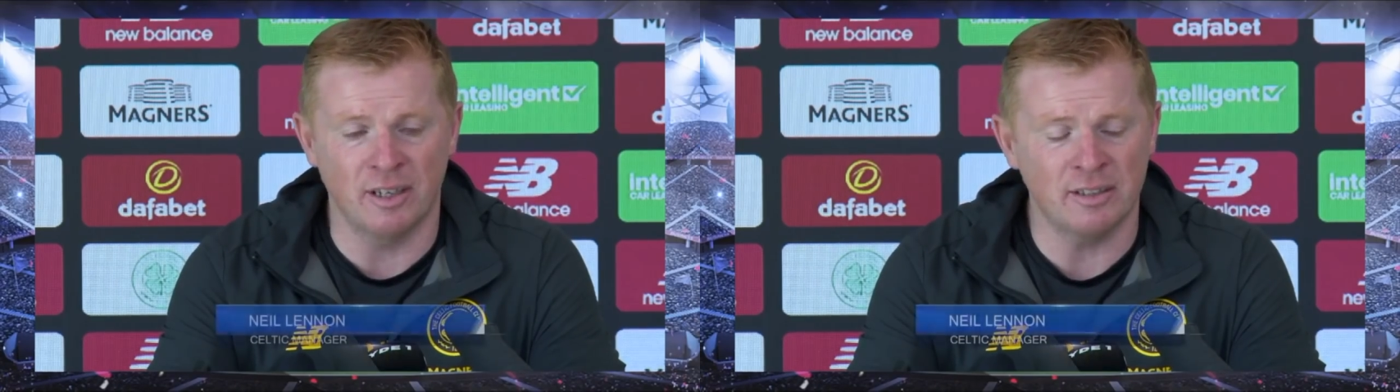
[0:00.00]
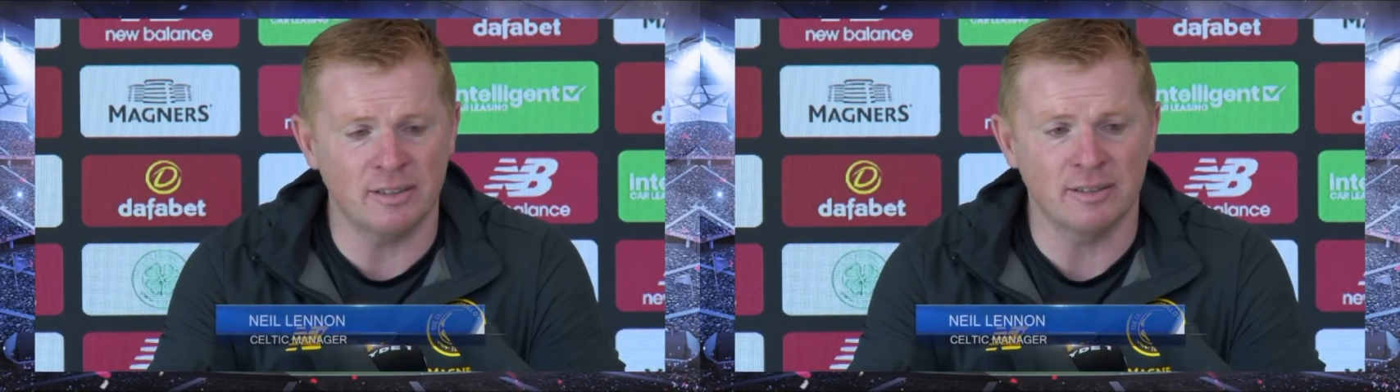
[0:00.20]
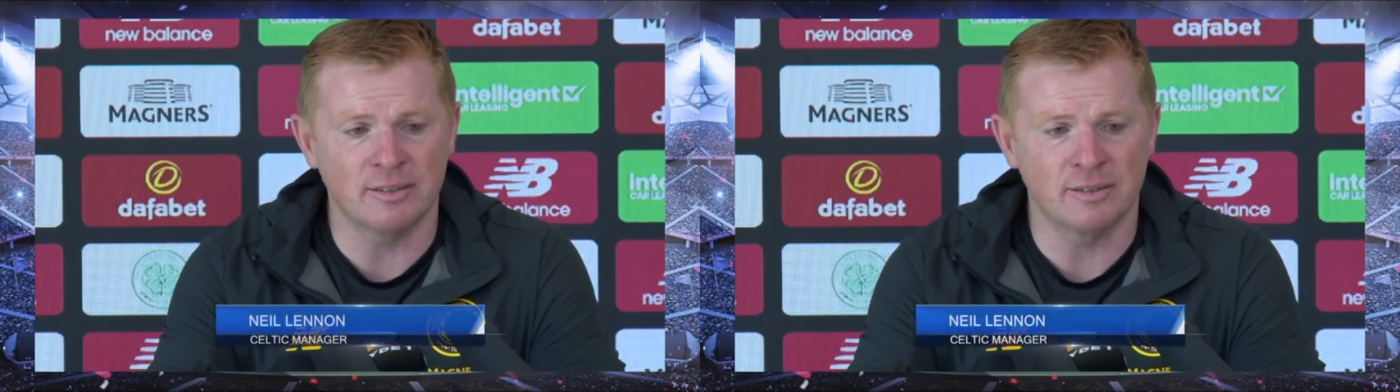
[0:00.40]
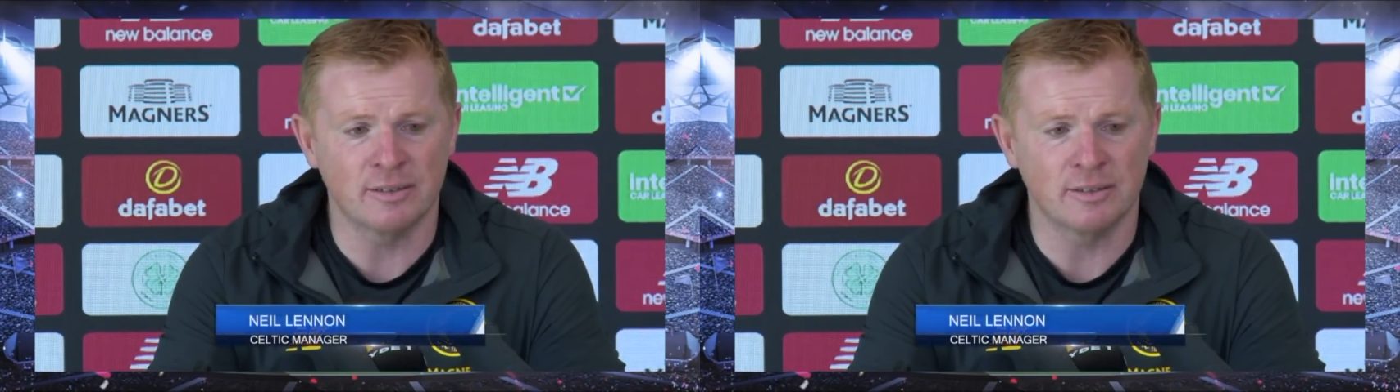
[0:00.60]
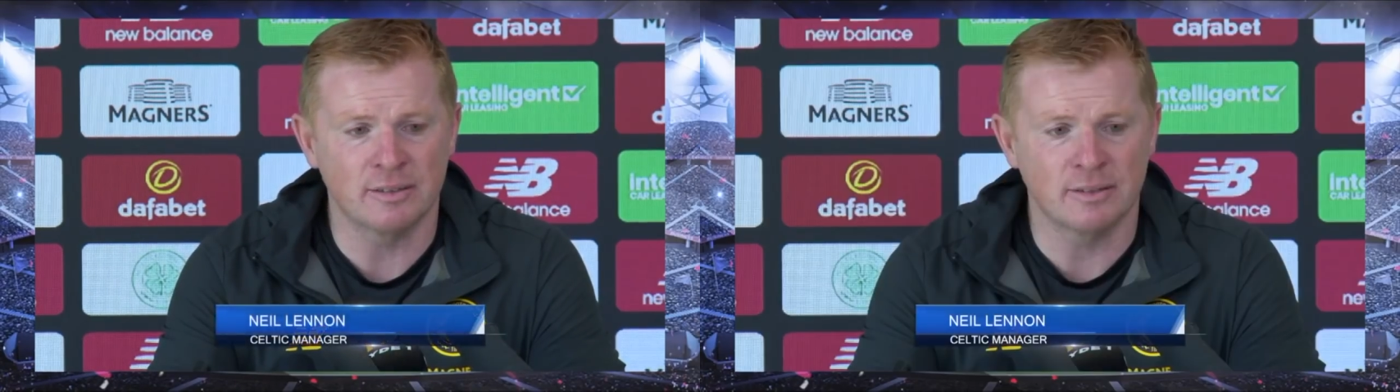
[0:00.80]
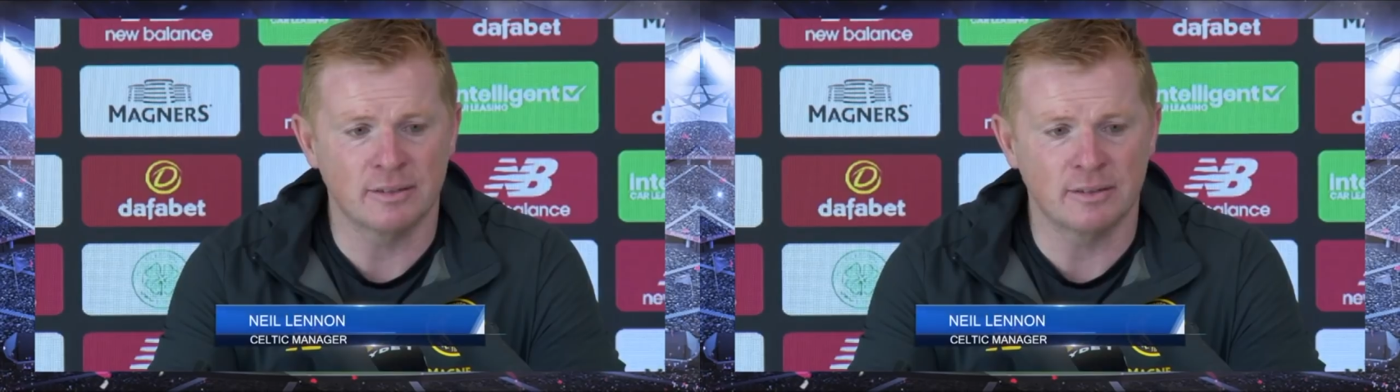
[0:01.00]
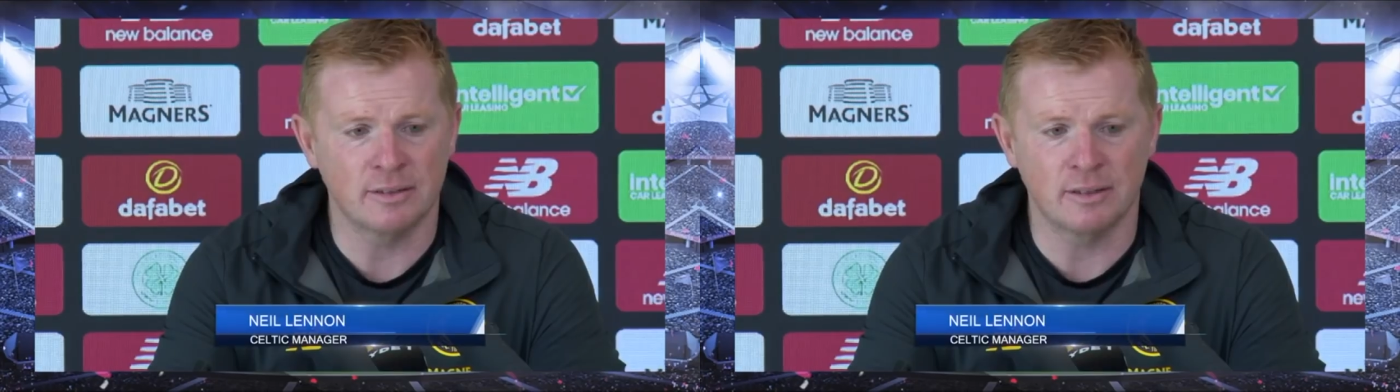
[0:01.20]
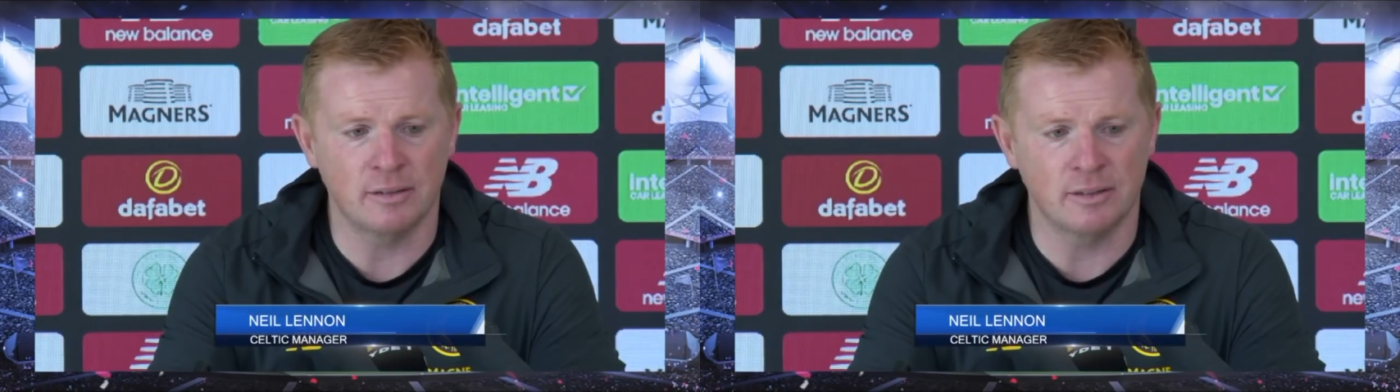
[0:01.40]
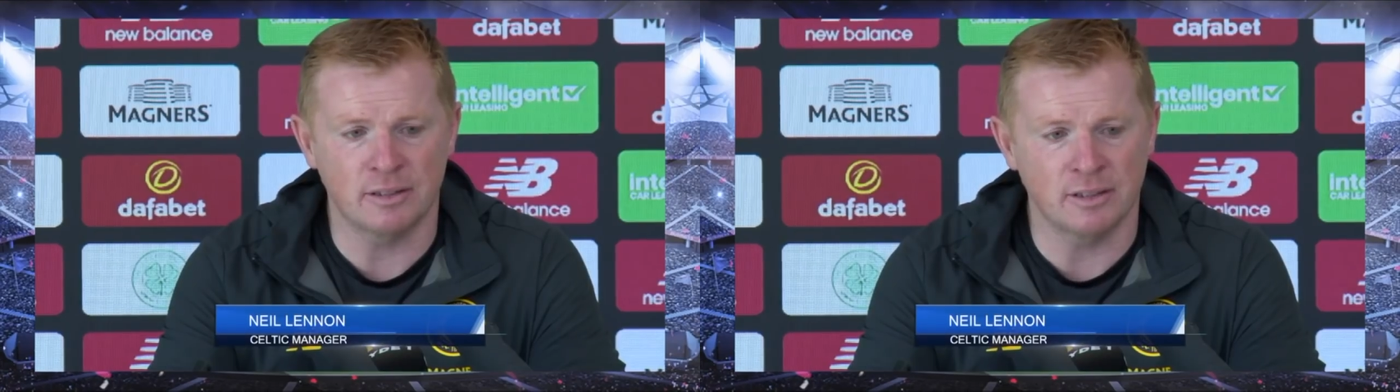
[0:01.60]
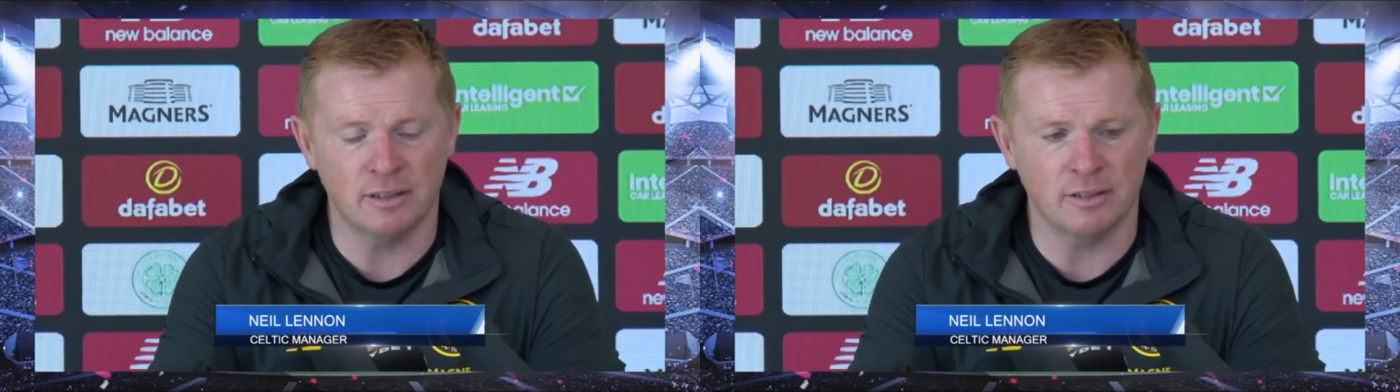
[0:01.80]
all right, you know,
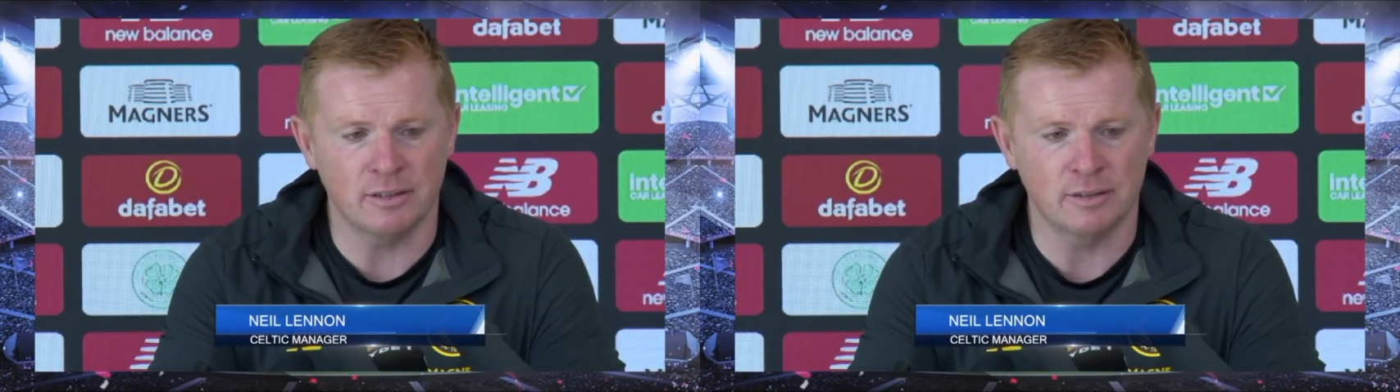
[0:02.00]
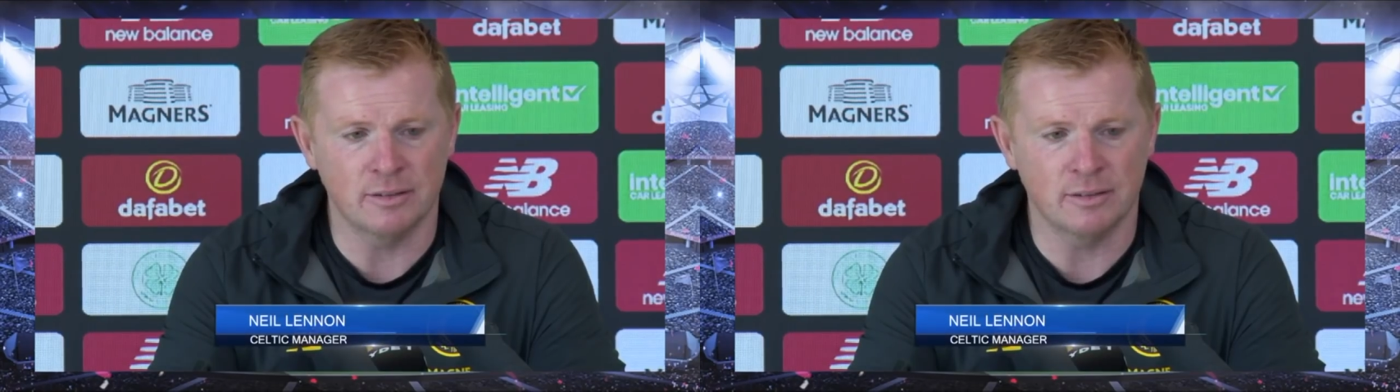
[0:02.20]
and it's not.